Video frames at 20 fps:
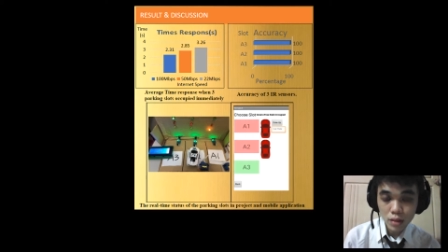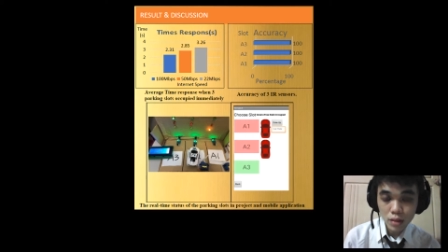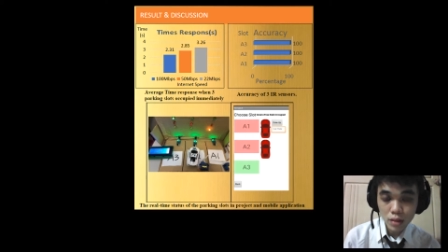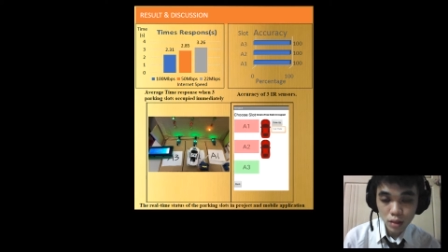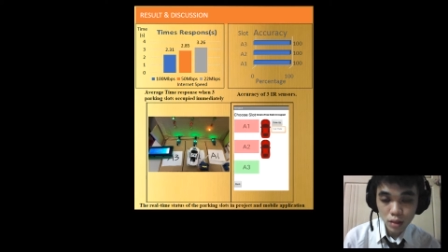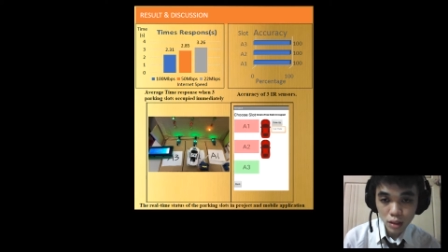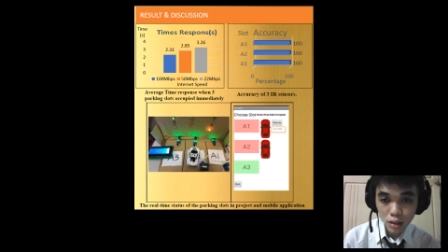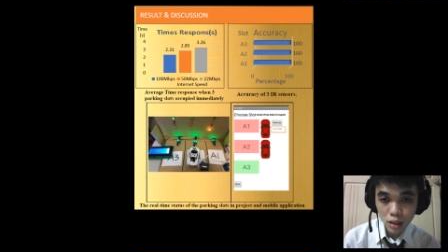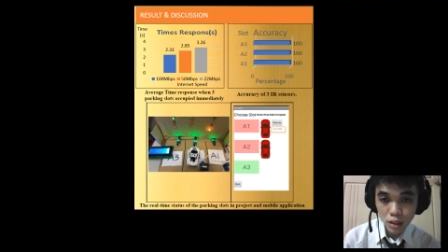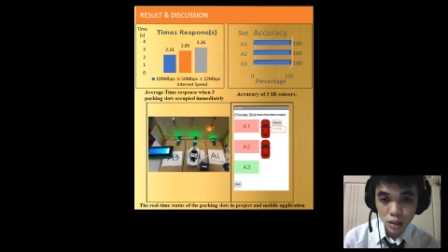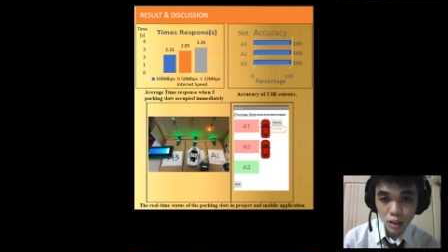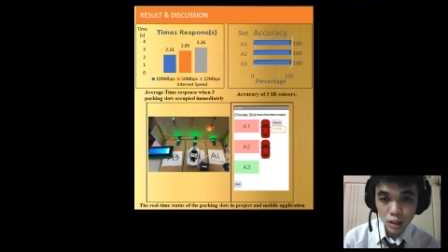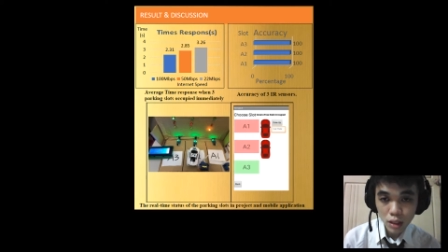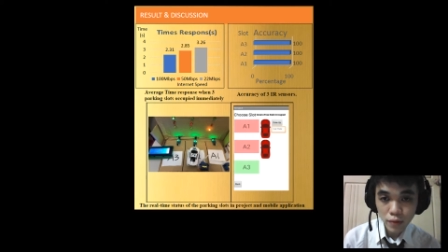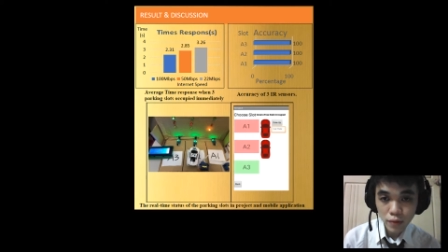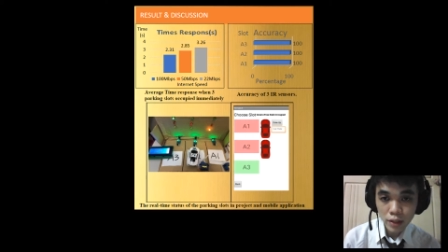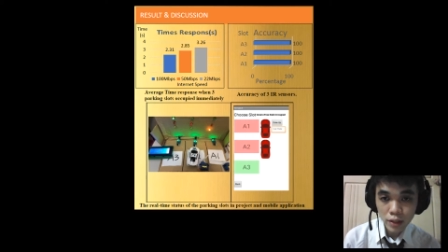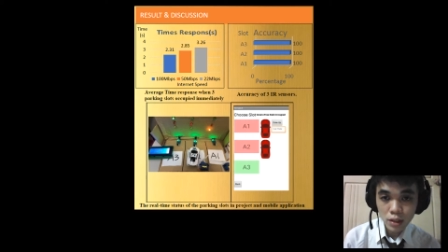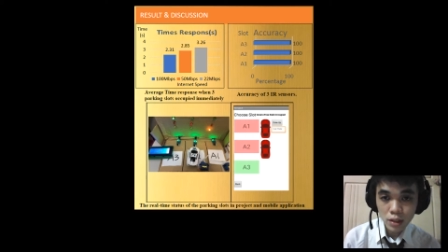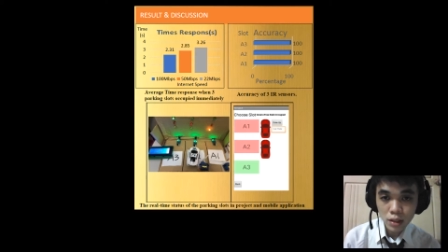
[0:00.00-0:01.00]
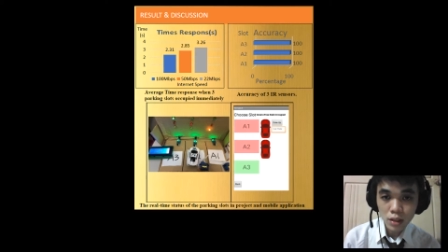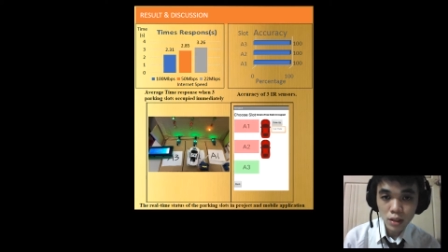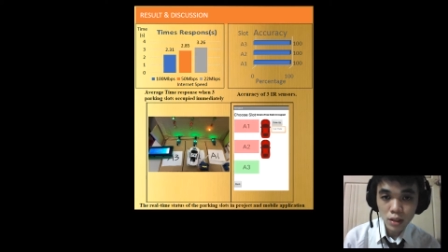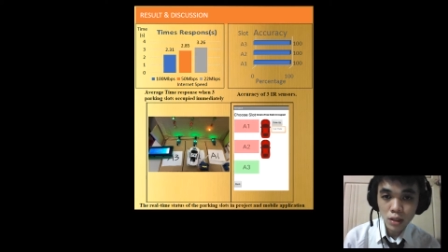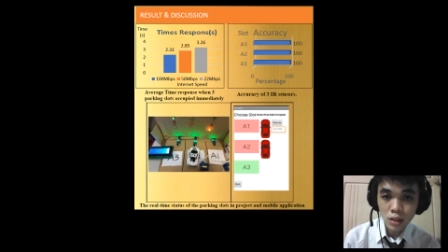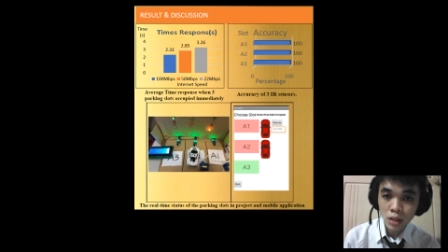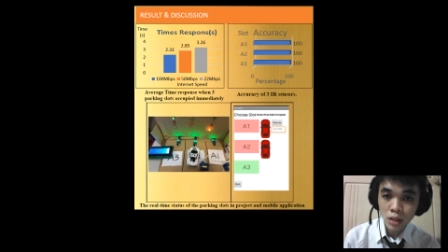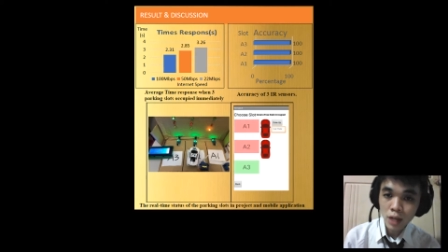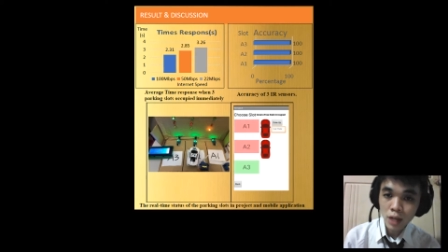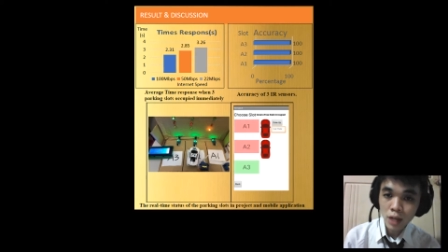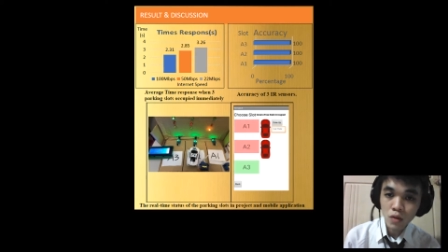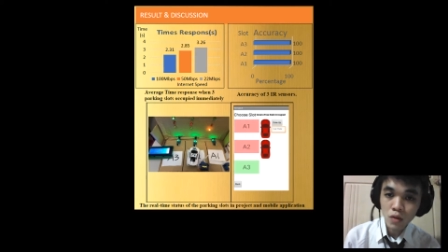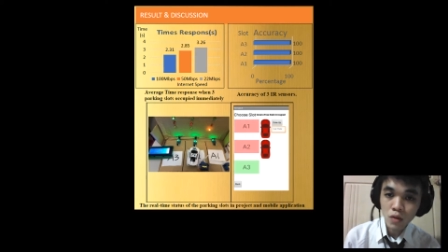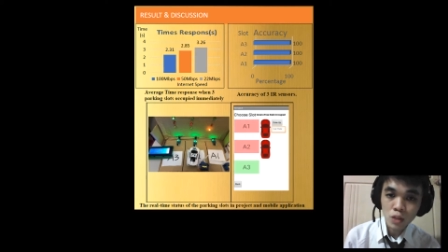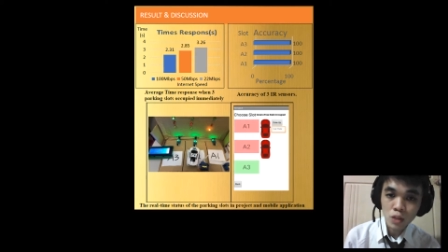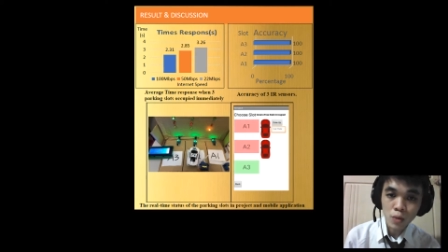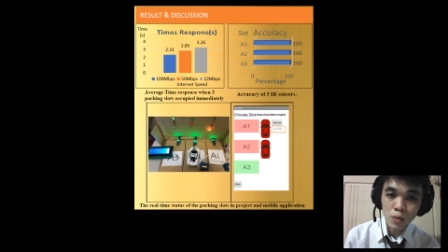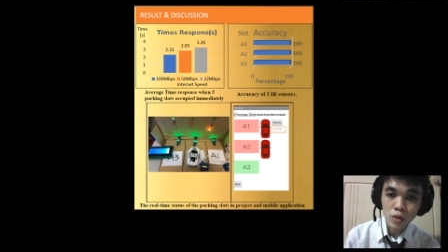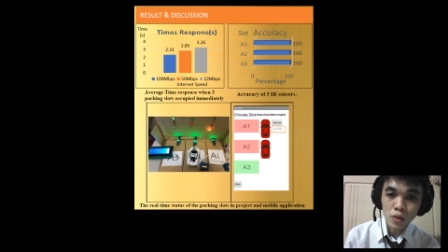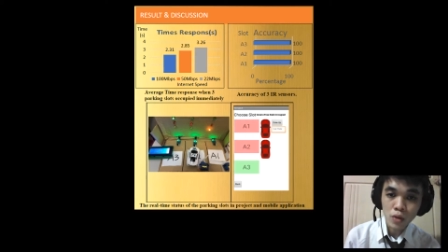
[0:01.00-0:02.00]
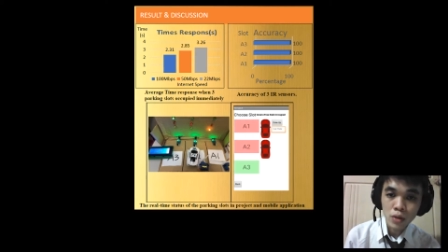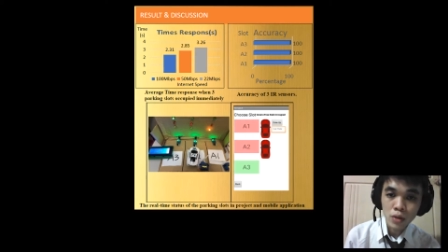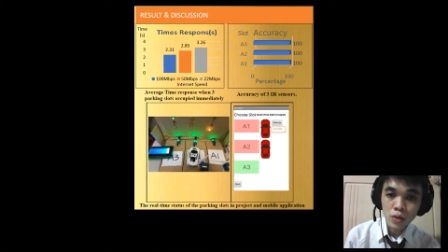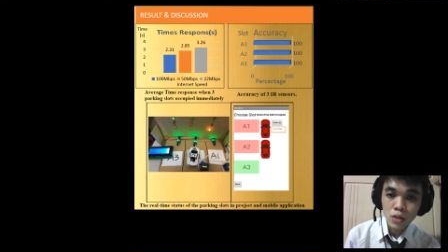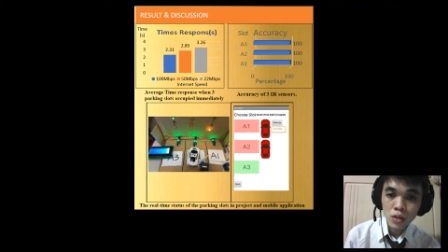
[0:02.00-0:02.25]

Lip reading: the faster the time response.